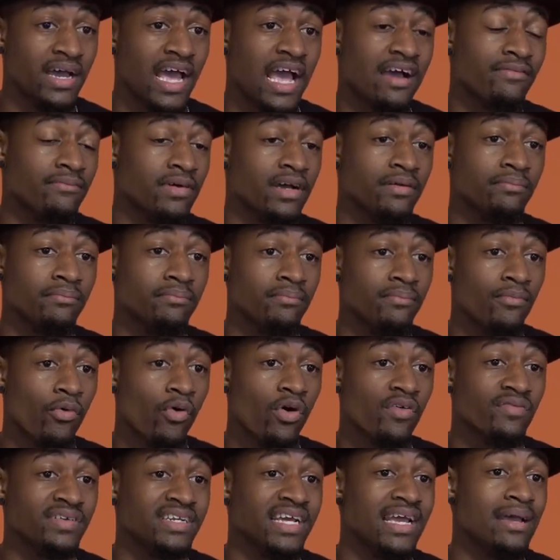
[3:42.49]
but have a,
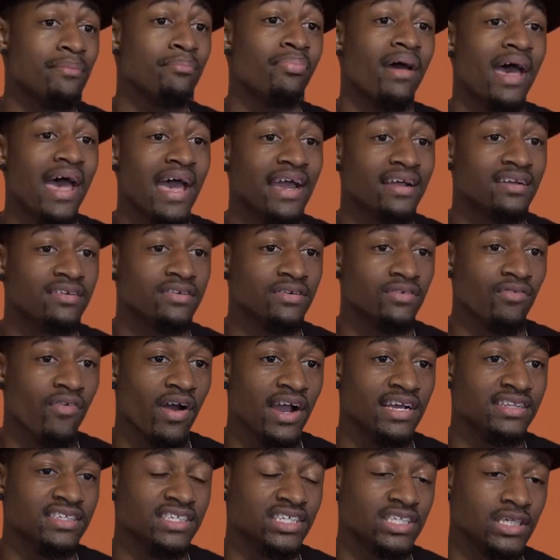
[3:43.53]
more of an impact, right?